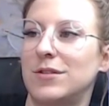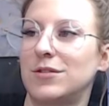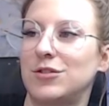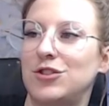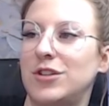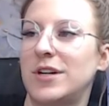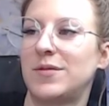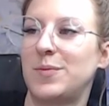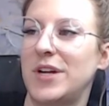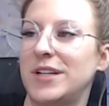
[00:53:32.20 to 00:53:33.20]
should
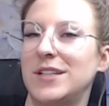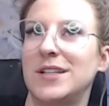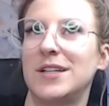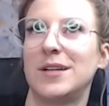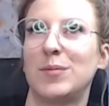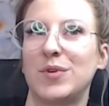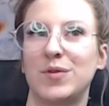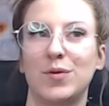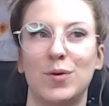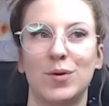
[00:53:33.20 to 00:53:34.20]
have blended in
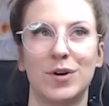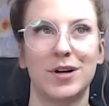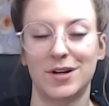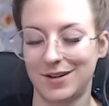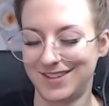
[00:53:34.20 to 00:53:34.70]
before